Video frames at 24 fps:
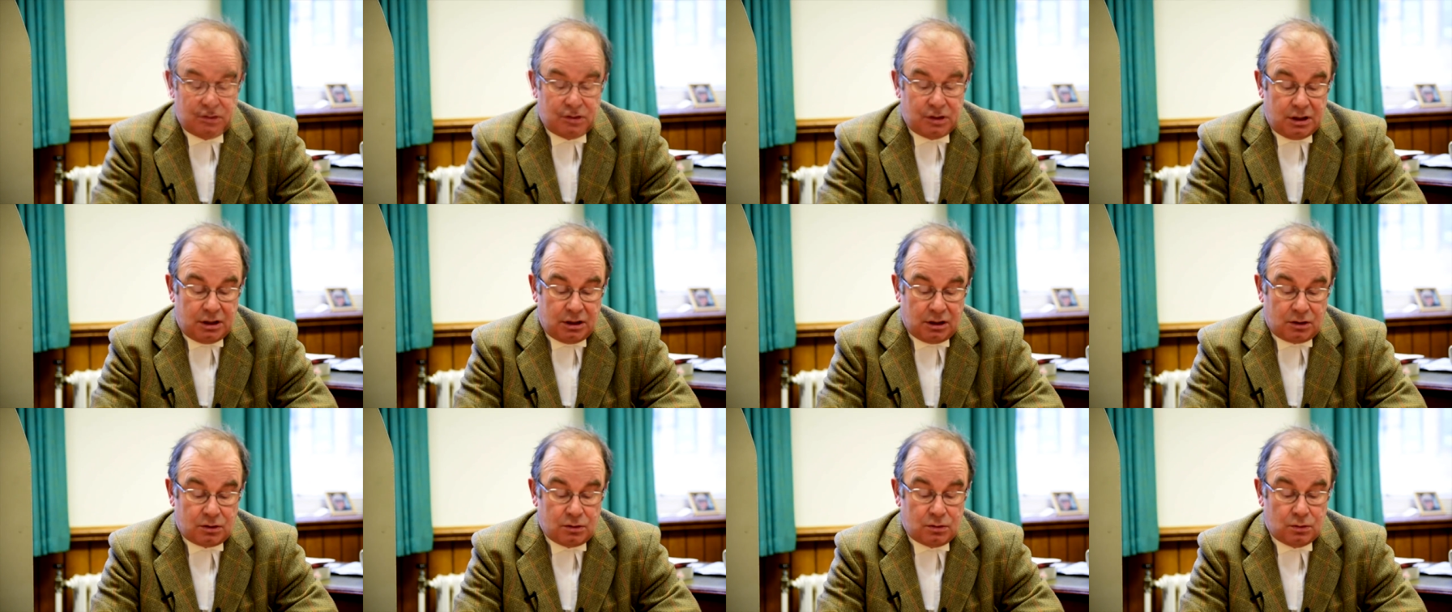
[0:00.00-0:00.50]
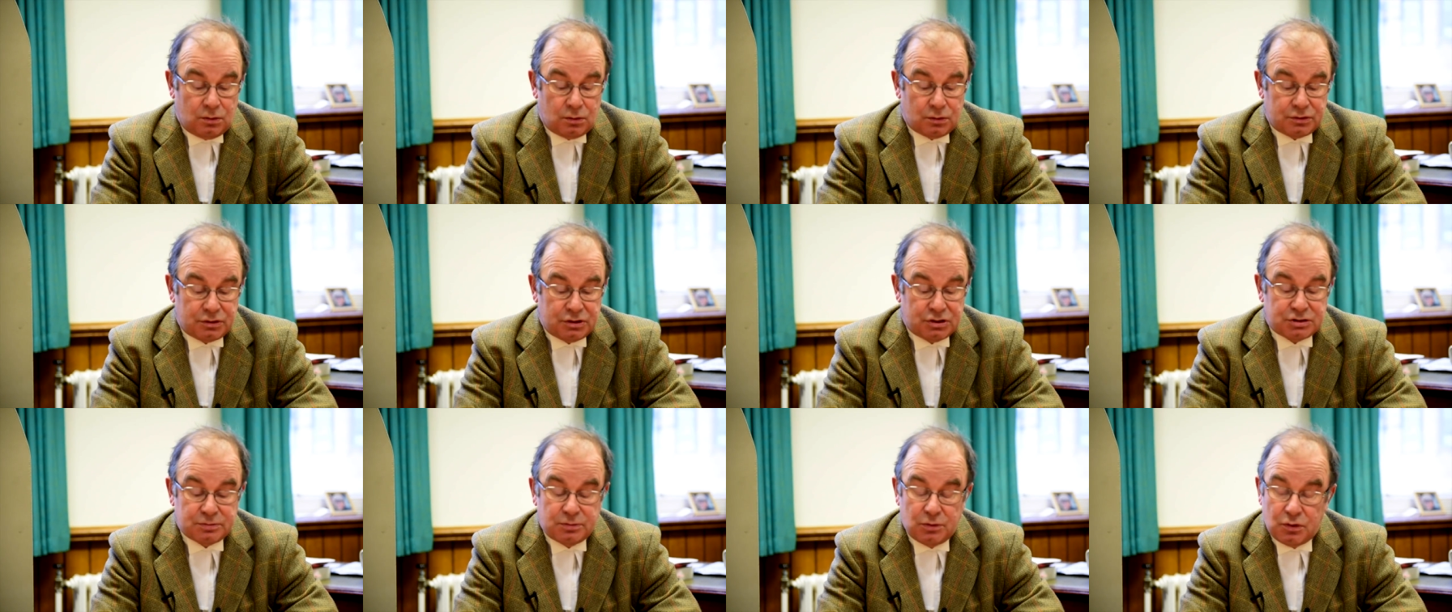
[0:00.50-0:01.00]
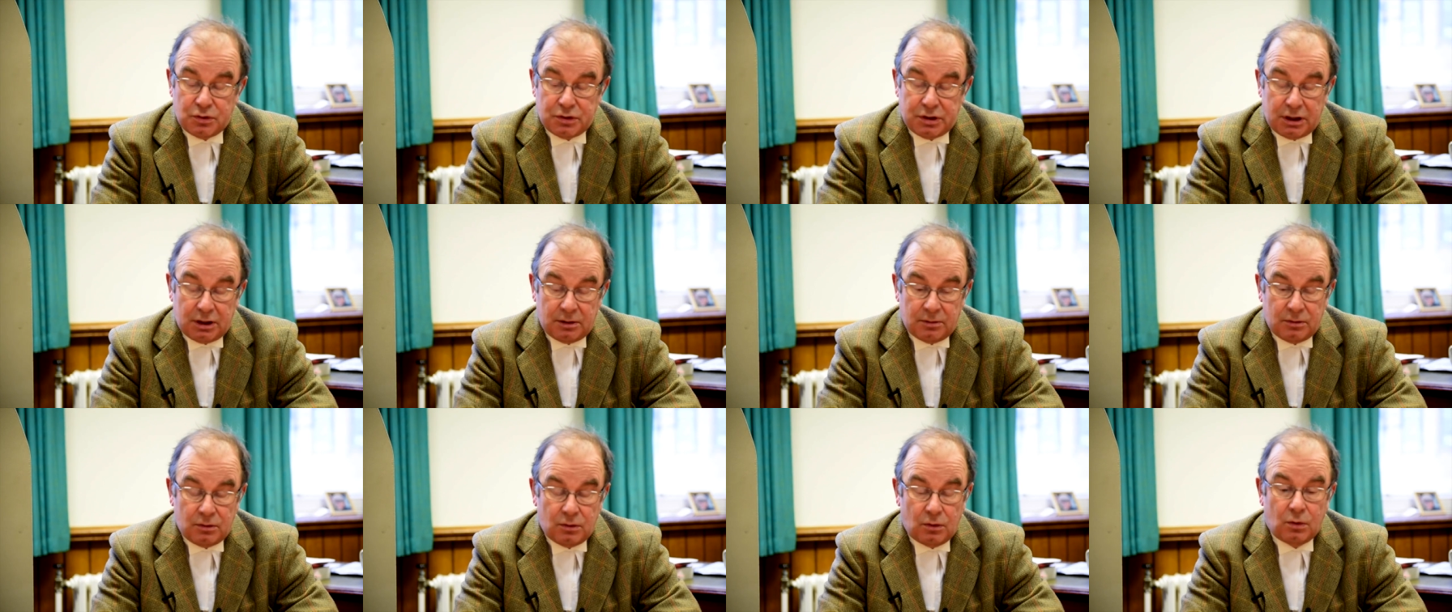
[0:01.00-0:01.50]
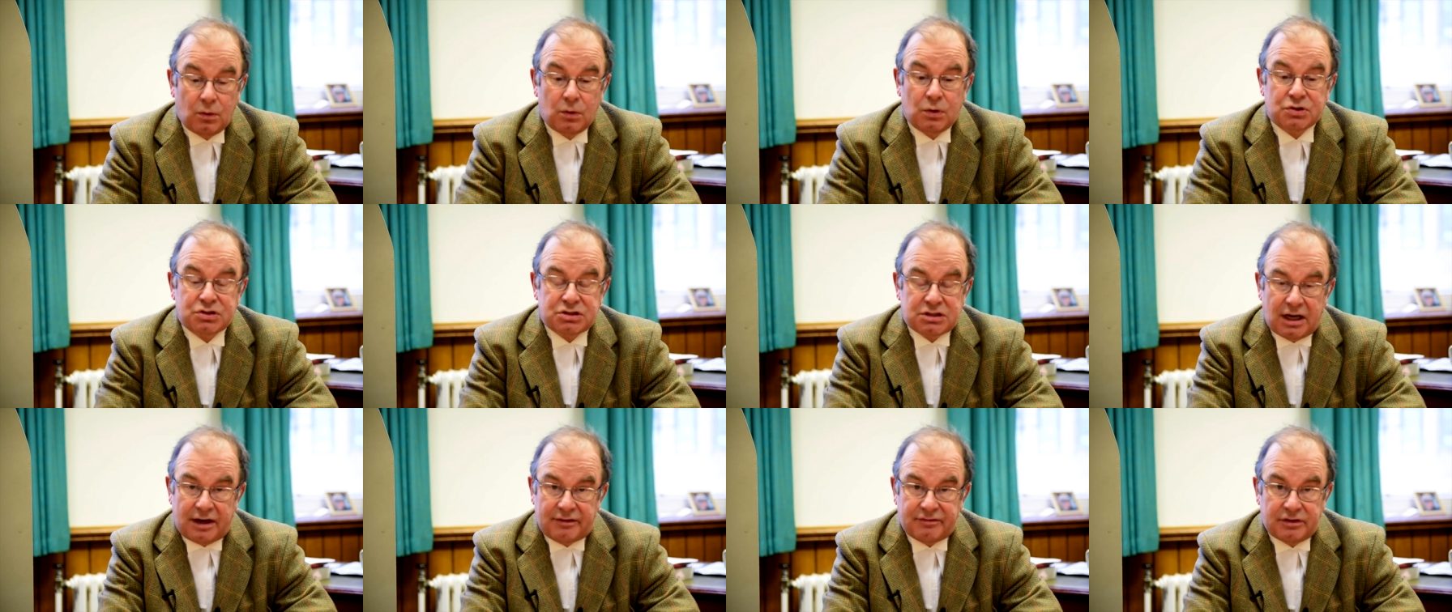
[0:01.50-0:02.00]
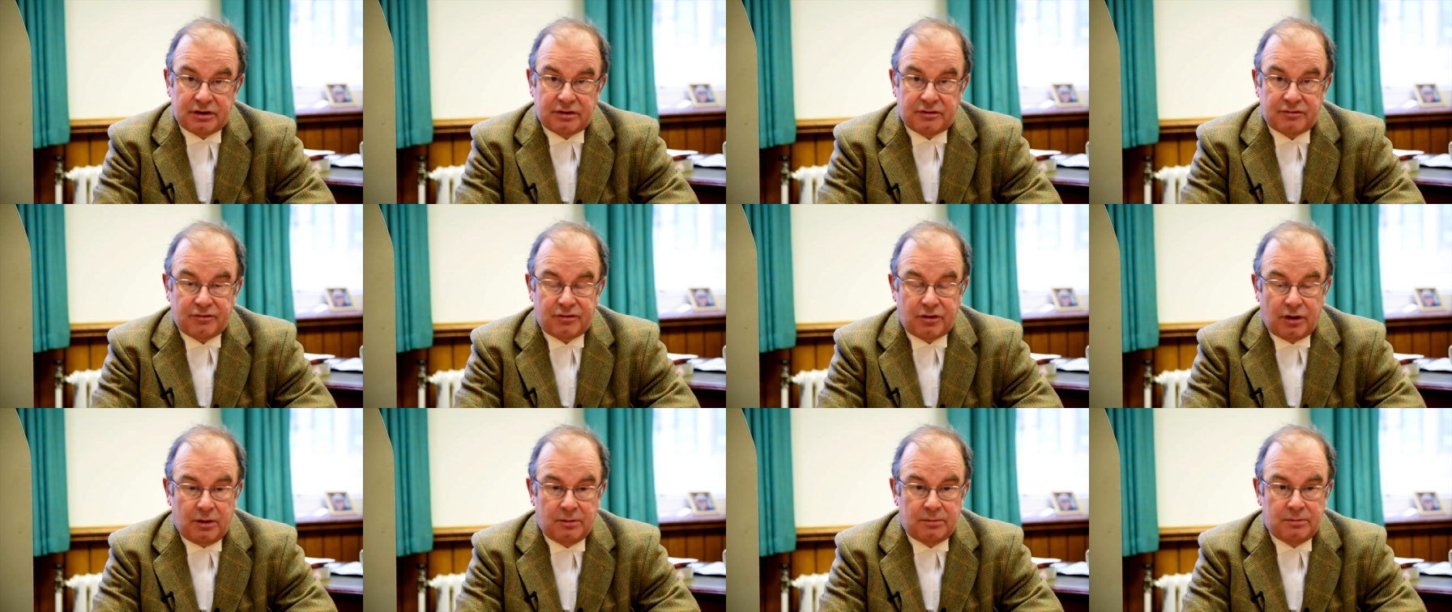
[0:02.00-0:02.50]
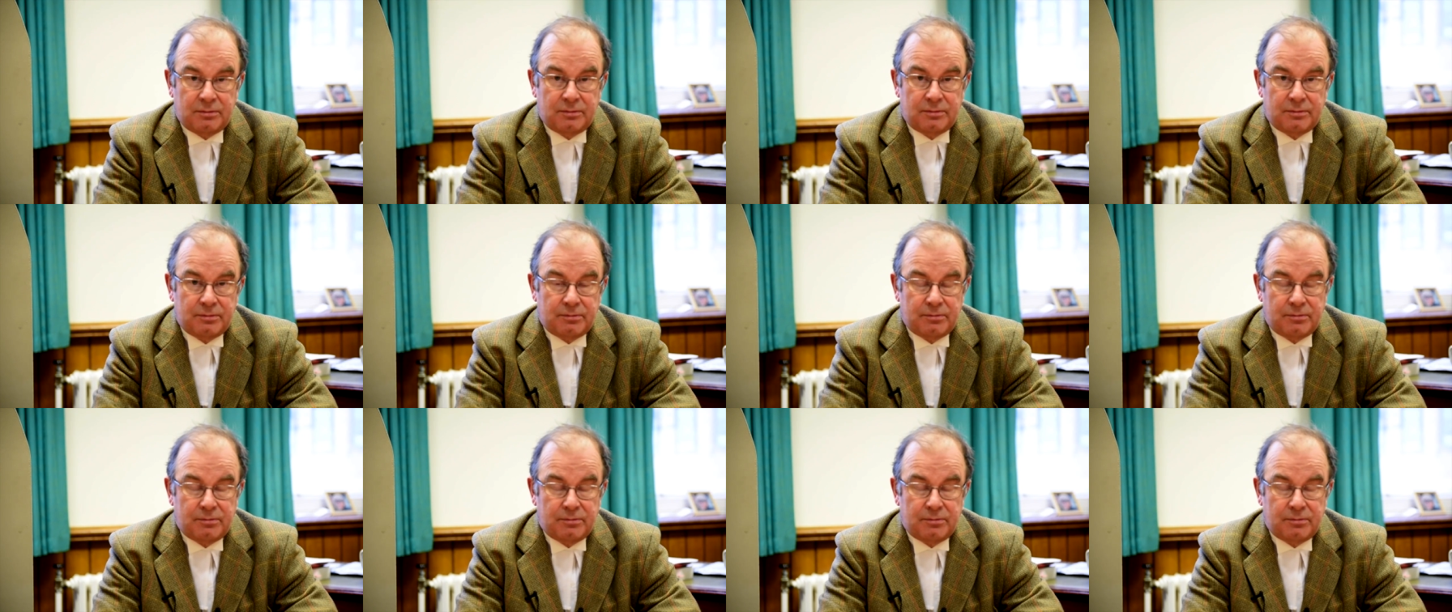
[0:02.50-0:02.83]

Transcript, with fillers: in a court this morning all suffered from